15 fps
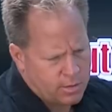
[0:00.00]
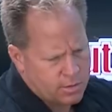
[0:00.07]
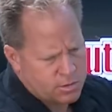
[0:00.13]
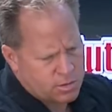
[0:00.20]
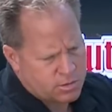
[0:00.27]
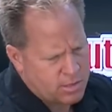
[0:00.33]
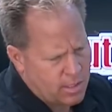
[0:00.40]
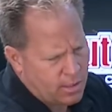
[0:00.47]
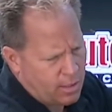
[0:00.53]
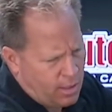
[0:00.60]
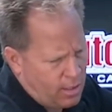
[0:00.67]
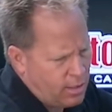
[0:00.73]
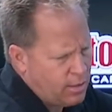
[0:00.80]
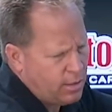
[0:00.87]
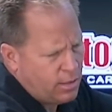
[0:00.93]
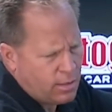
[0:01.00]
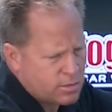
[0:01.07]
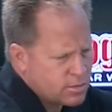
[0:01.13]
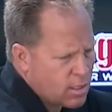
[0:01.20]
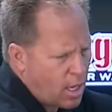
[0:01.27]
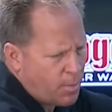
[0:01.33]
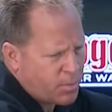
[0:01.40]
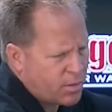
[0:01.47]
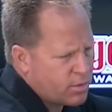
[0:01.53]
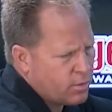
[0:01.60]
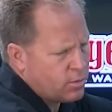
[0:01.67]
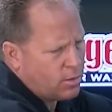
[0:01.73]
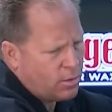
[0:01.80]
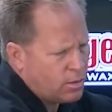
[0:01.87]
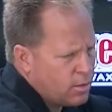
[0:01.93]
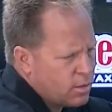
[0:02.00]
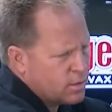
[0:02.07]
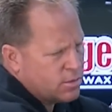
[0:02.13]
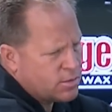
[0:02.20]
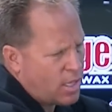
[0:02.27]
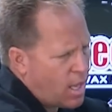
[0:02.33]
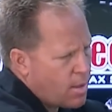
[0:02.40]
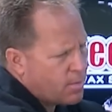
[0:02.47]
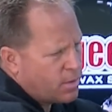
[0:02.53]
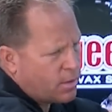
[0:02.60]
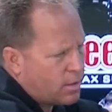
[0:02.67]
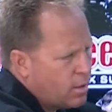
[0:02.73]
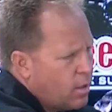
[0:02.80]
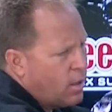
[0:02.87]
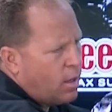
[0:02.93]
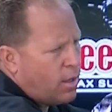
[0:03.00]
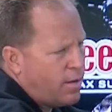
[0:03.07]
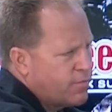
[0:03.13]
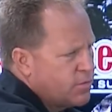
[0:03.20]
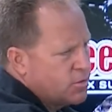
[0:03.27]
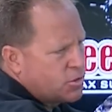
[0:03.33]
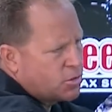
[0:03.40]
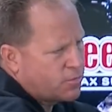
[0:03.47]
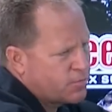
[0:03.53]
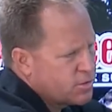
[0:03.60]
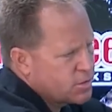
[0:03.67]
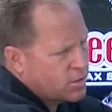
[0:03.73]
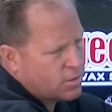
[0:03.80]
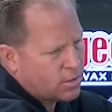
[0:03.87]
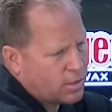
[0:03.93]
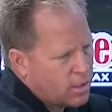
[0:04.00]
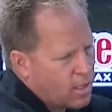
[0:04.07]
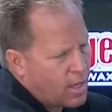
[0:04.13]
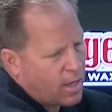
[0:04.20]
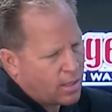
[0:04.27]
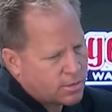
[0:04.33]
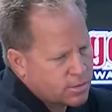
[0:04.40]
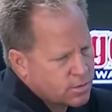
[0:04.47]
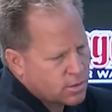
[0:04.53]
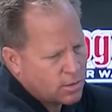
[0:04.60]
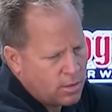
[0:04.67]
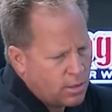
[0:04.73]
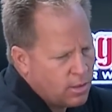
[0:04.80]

this will take any topical contaminant off the surface of the glass.